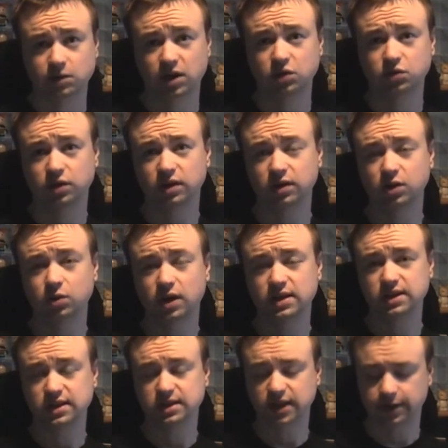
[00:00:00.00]
intriguing, quite
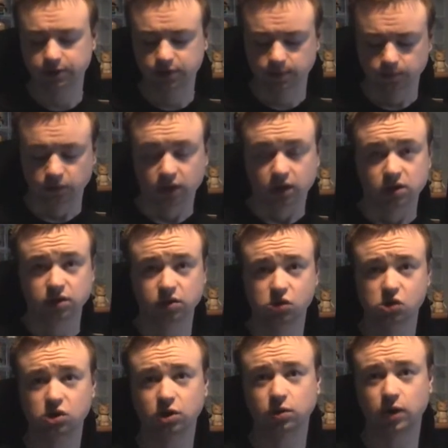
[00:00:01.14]
detailed, so it
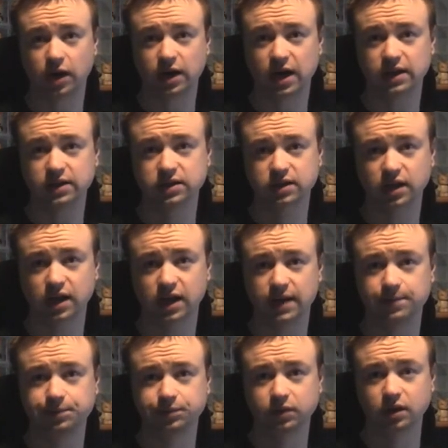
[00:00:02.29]
does look quite nice.
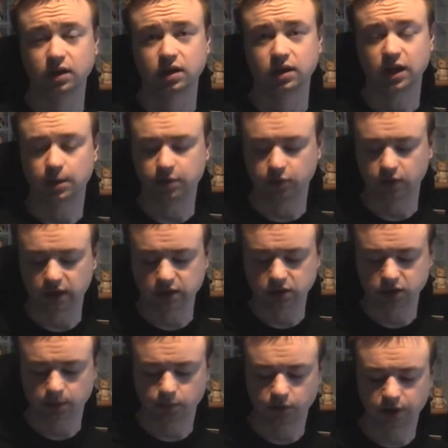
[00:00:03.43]
That'll be released at
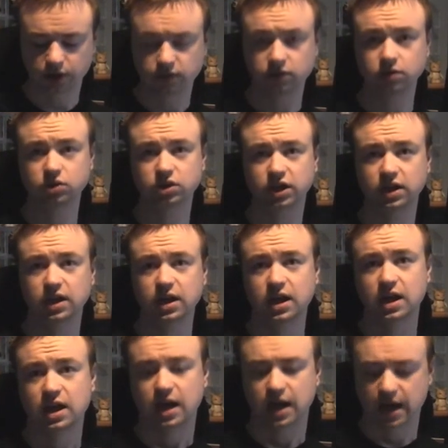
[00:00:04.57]
some point in the future,
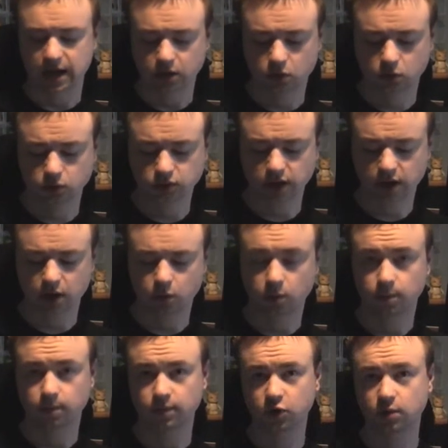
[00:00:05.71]
and also
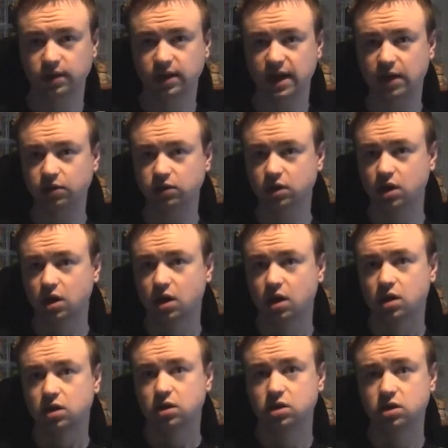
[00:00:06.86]
coming out
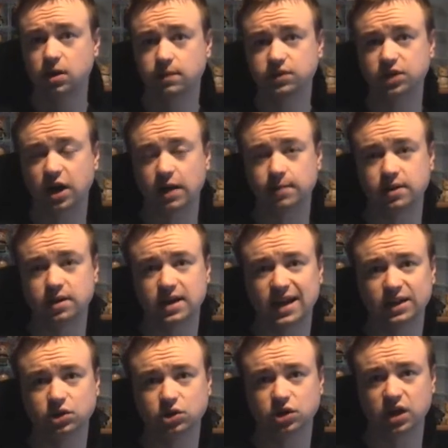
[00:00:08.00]
sometime
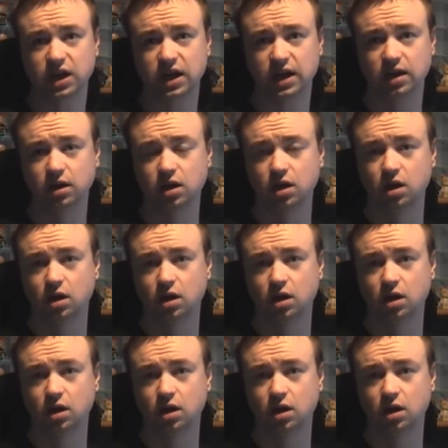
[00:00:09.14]
next year